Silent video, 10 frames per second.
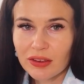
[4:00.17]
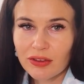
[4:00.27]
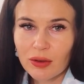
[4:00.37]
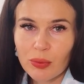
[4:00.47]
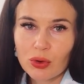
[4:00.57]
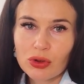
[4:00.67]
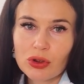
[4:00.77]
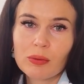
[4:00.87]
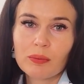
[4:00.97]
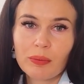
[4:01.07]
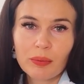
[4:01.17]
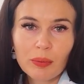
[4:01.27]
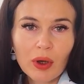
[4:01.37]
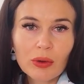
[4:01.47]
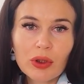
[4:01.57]
is the most
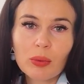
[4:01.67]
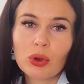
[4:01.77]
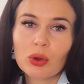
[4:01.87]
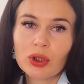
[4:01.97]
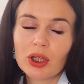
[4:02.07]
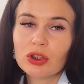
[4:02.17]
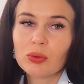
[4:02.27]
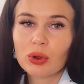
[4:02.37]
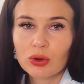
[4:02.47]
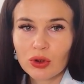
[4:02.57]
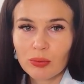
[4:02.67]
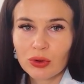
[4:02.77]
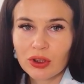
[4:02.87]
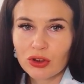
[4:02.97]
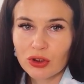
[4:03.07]
profitable location where you can
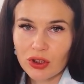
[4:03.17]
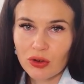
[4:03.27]
potentially